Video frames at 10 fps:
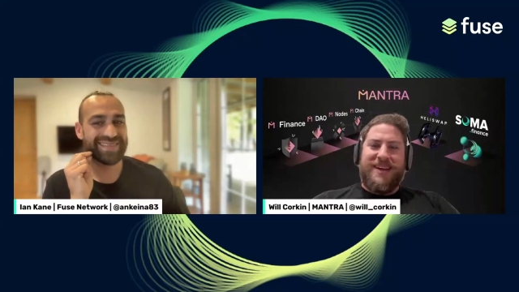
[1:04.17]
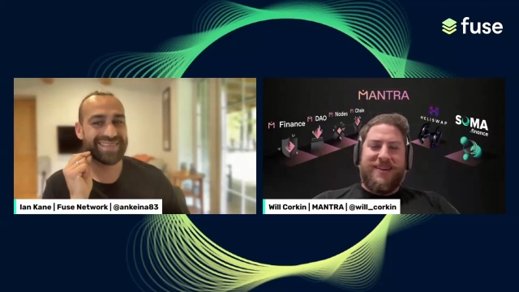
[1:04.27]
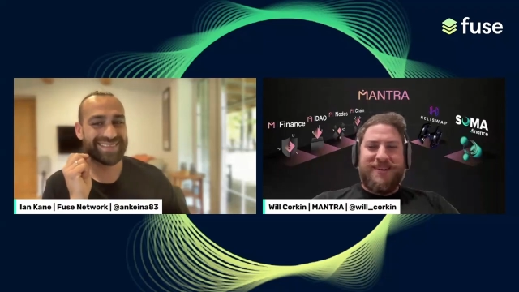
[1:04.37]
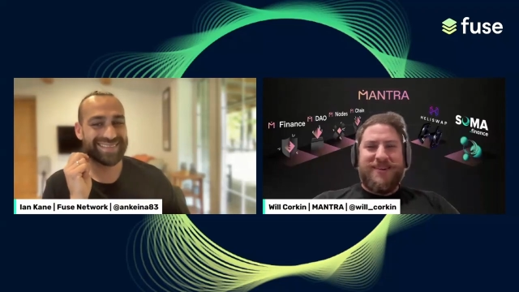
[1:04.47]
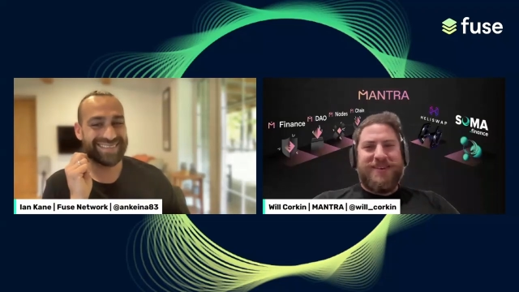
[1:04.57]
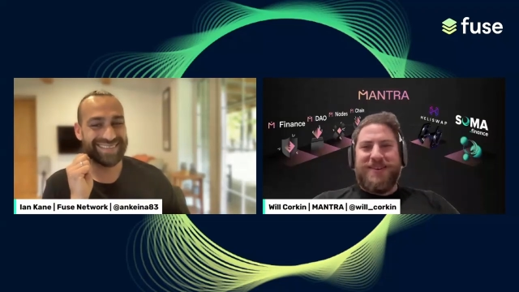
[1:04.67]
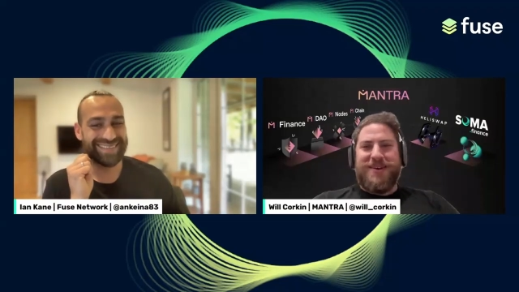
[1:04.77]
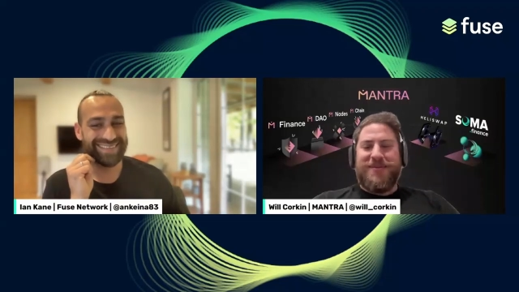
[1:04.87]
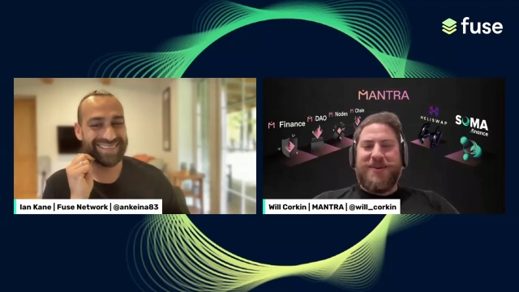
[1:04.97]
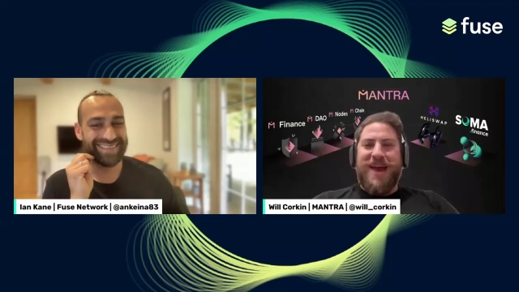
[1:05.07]
Speaker 1: and you
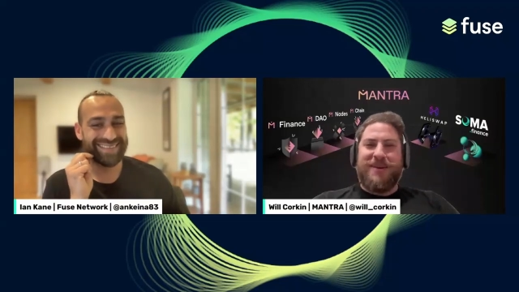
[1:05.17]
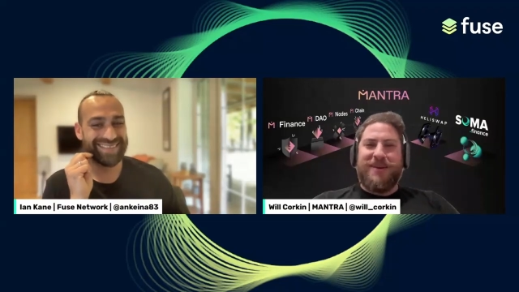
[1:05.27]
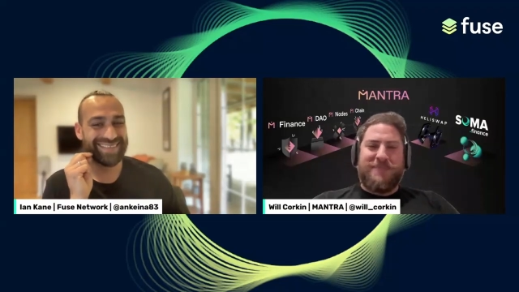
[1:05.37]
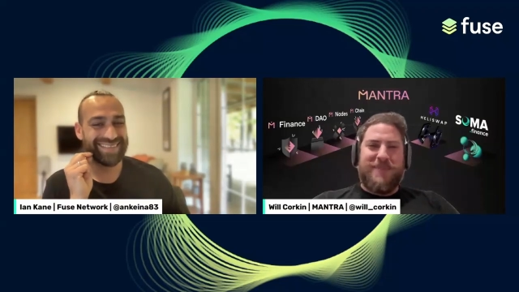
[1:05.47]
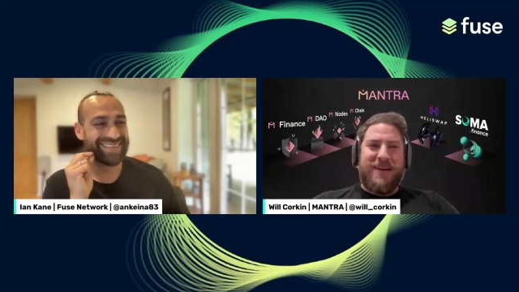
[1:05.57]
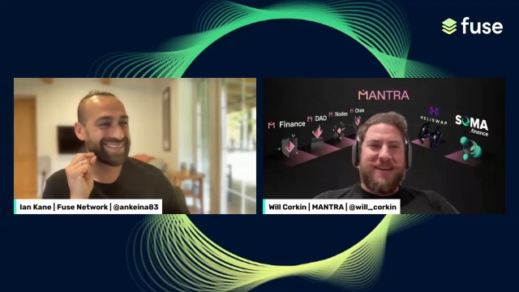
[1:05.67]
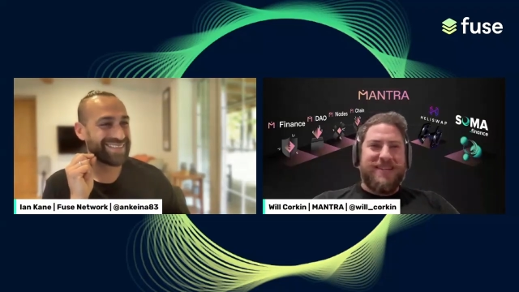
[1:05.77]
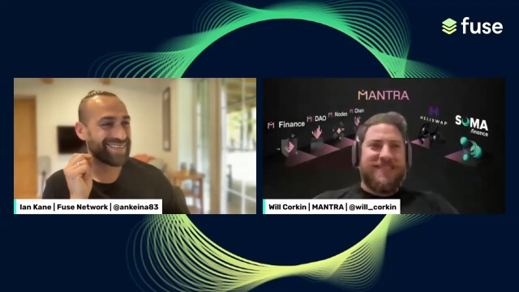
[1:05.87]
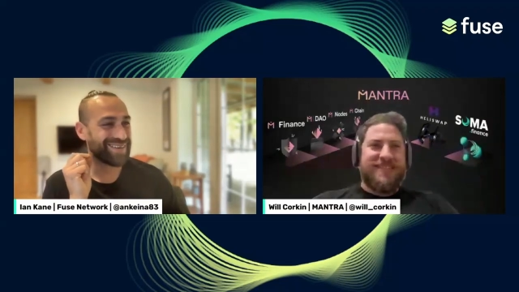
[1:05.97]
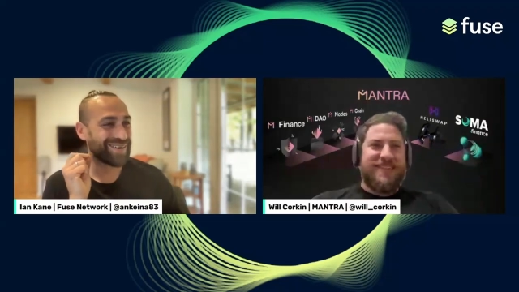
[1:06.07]
know, countless
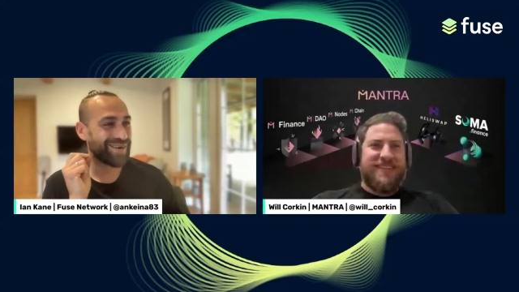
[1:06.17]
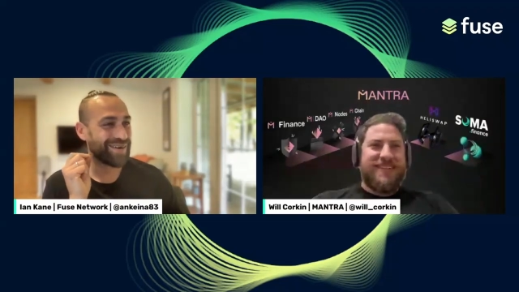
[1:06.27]
meetings.